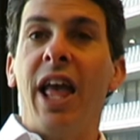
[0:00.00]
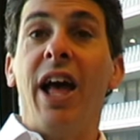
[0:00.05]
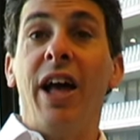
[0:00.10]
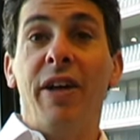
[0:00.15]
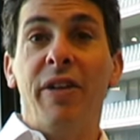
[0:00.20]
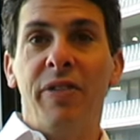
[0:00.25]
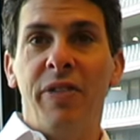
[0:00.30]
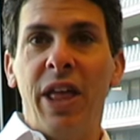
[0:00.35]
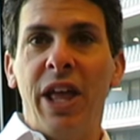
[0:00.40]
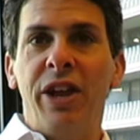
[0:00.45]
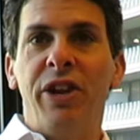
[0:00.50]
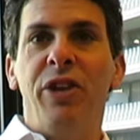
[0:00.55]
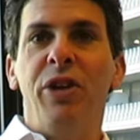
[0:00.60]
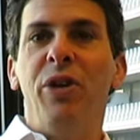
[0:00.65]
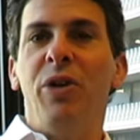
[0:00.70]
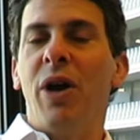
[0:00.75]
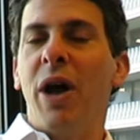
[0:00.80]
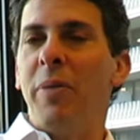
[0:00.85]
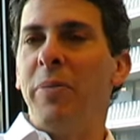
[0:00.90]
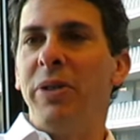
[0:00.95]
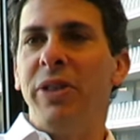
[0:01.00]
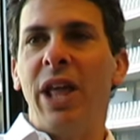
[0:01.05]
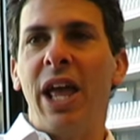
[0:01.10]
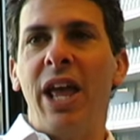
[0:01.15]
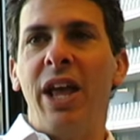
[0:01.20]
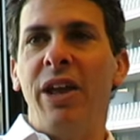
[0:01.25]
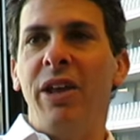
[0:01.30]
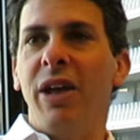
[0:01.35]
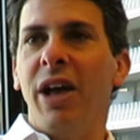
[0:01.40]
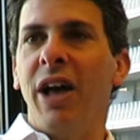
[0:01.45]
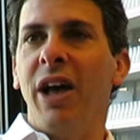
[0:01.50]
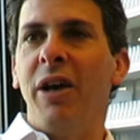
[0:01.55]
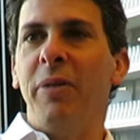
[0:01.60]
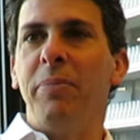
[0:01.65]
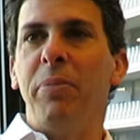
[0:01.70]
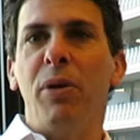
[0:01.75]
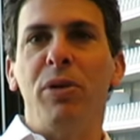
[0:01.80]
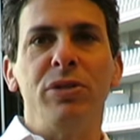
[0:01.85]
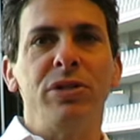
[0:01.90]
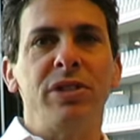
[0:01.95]
Yeah, they oh. do. I mean, they uh,
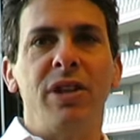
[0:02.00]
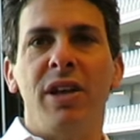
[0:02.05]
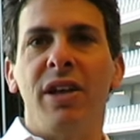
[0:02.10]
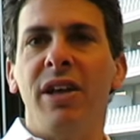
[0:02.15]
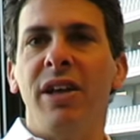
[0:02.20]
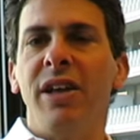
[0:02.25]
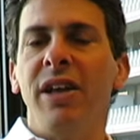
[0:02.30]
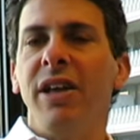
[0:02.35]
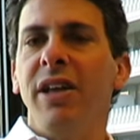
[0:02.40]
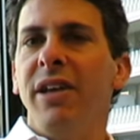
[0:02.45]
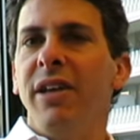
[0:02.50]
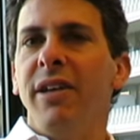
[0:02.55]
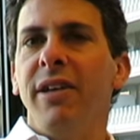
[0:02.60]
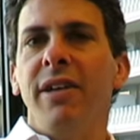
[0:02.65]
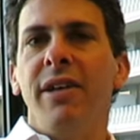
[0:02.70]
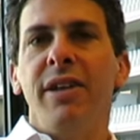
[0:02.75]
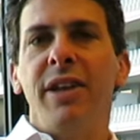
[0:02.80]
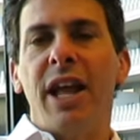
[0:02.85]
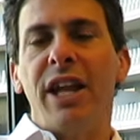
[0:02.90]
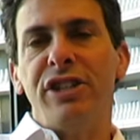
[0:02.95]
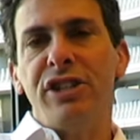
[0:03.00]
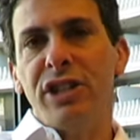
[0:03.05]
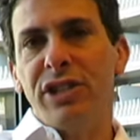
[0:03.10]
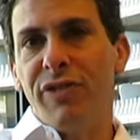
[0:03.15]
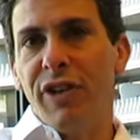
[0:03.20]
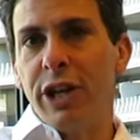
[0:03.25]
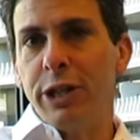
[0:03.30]
post a not just